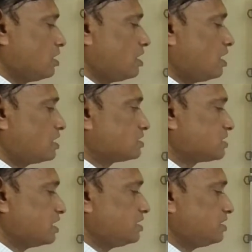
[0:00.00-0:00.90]
r
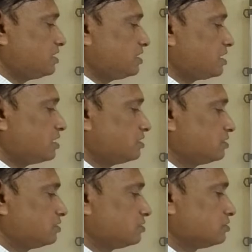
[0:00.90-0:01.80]
sine theta
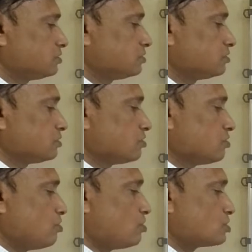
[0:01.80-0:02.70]

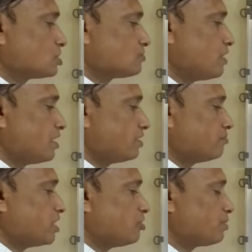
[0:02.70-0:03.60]
cos phi.
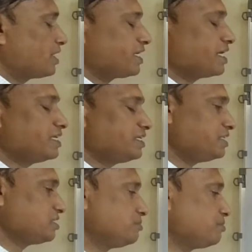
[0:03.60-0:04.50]
By operating
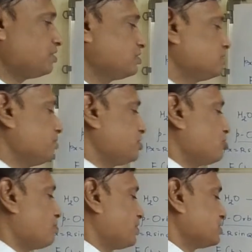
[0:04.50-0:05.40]
identity symmetry
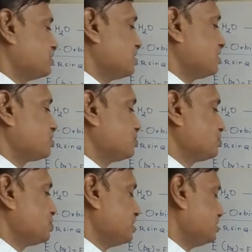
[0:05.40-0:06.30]
operation, there is
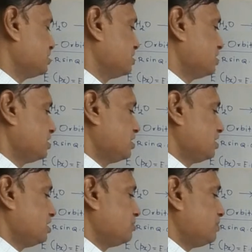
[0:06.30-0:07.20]
no change.
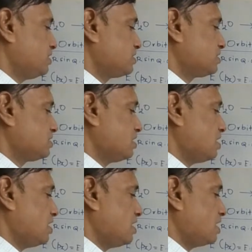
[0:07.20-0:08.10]
It means
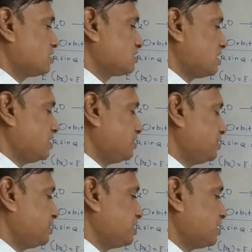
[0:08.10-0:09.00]
r sine
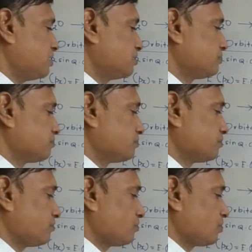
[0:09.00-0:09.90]
theta
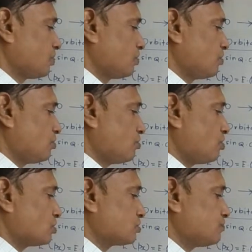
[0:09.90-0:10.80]

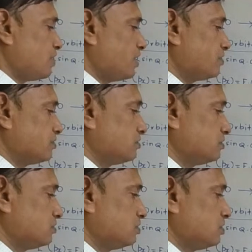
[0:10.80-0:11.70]
cos phi
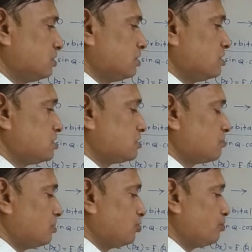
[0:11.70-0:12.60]
is
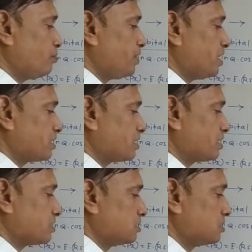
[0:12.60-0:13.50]
equal to
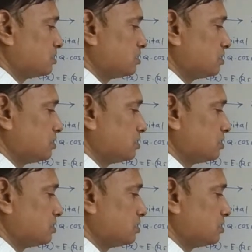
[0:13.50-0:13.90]
px